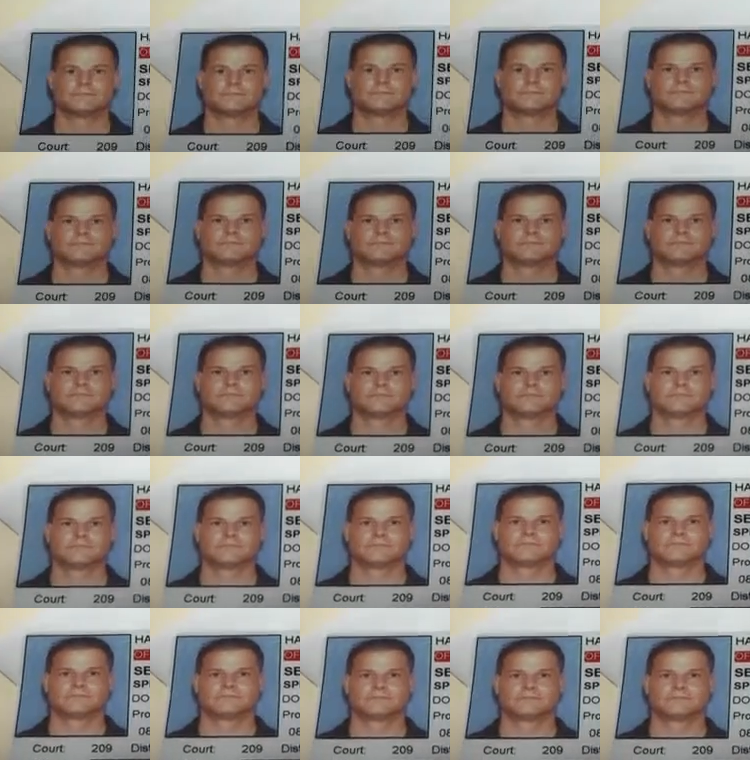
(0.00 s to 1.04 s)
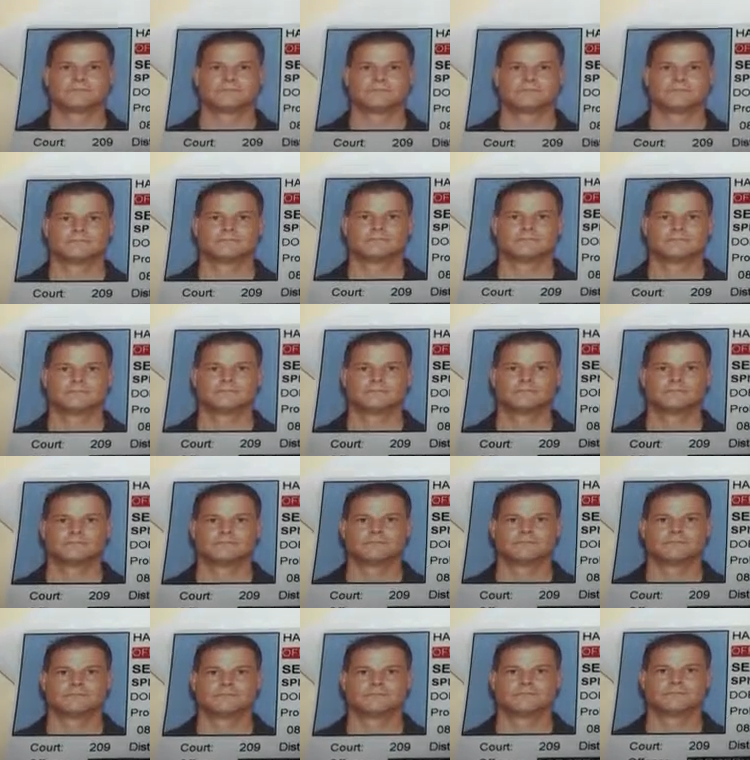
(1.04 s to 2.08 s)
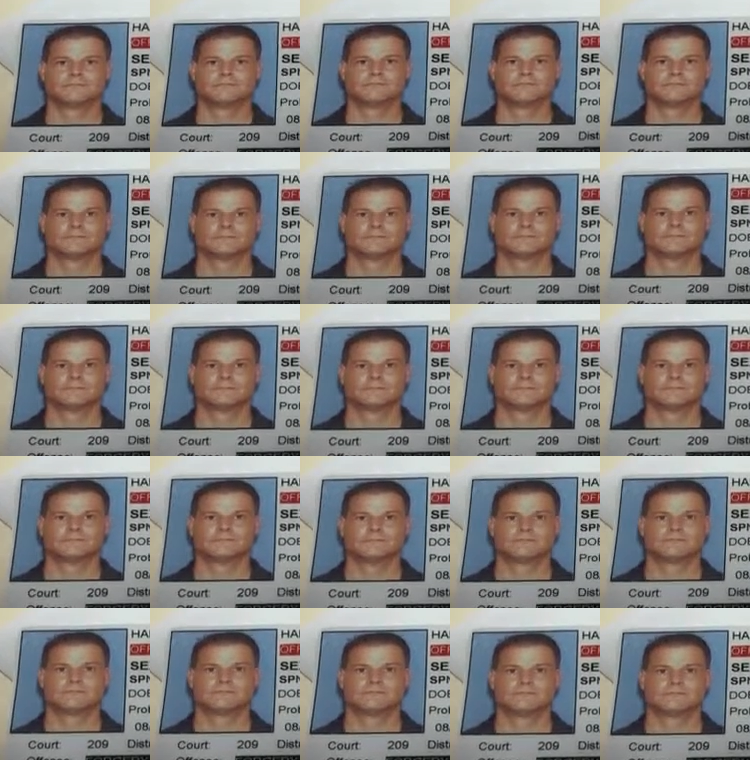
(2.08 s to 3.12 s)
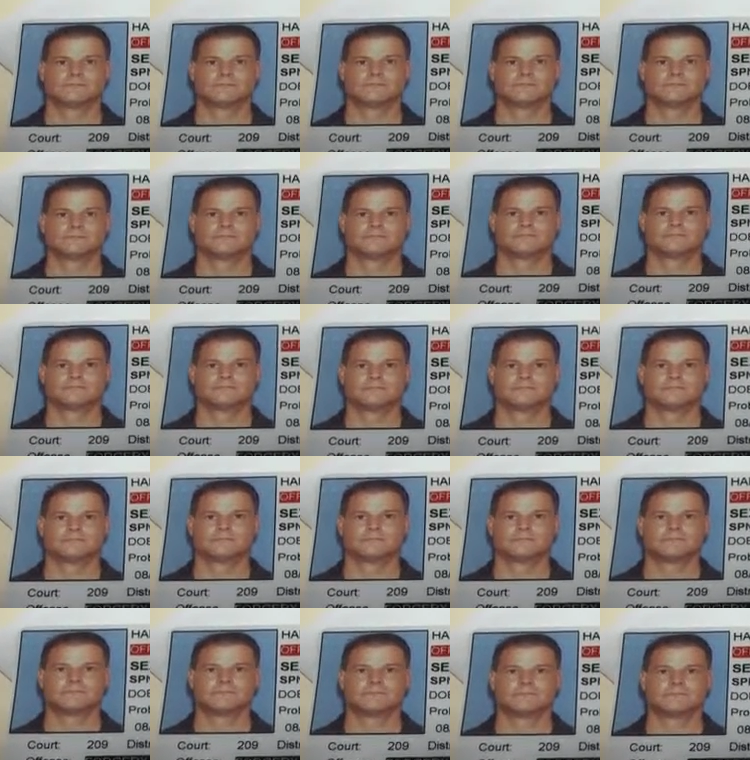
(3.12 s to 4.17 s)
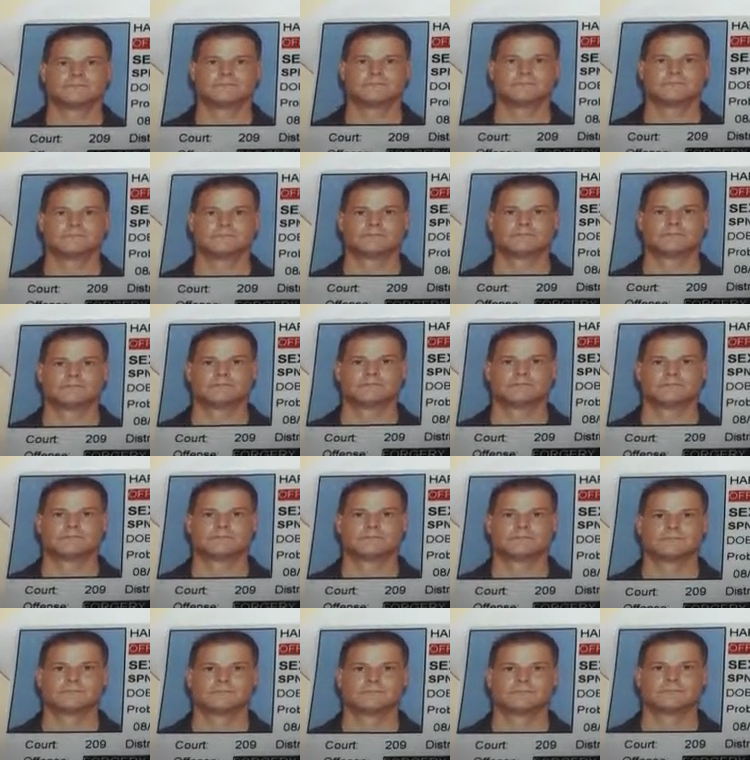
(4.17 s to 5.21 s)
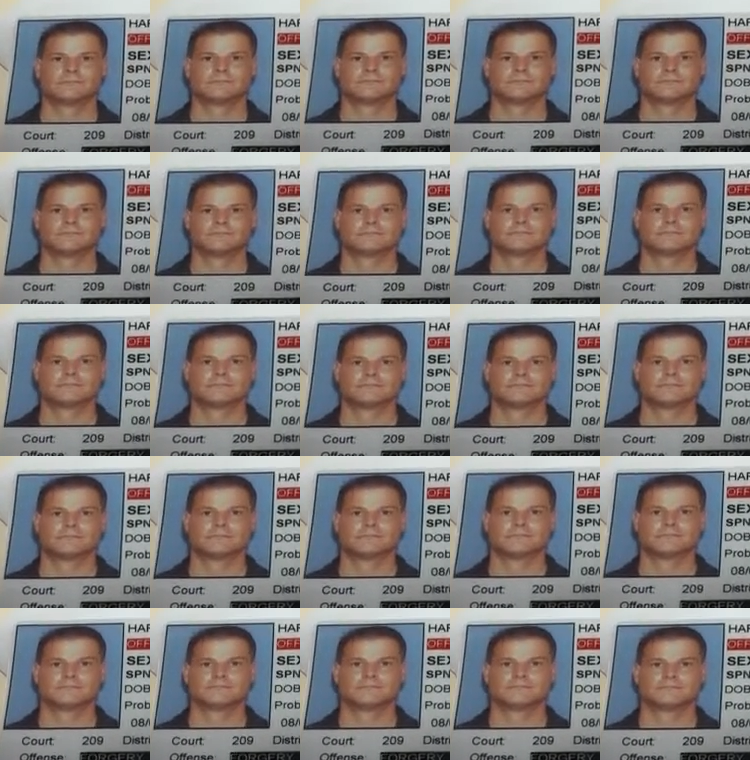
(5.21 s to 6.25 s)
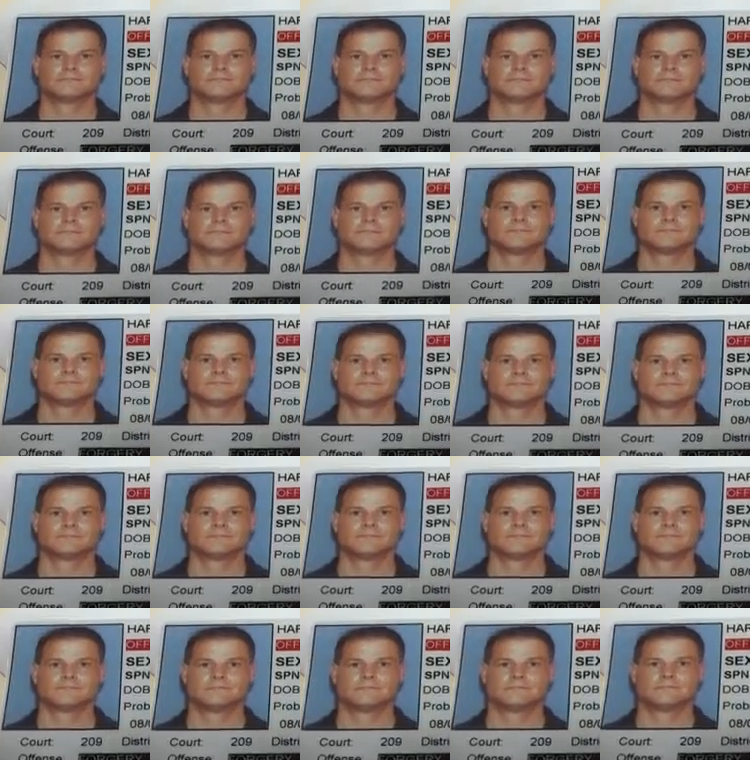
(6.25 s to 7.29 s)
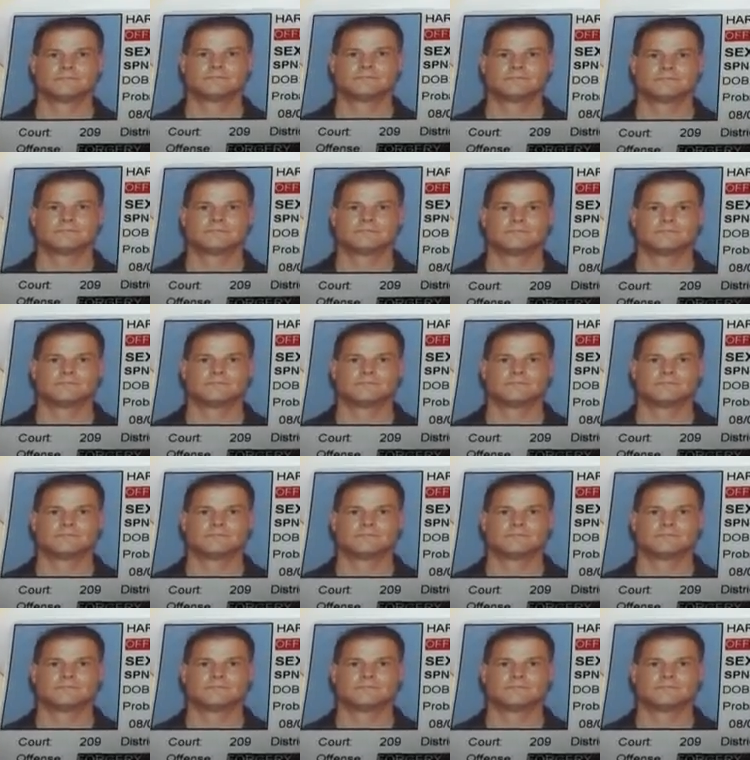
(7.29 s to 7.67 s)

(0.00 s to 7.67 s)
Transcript: (no one is talking)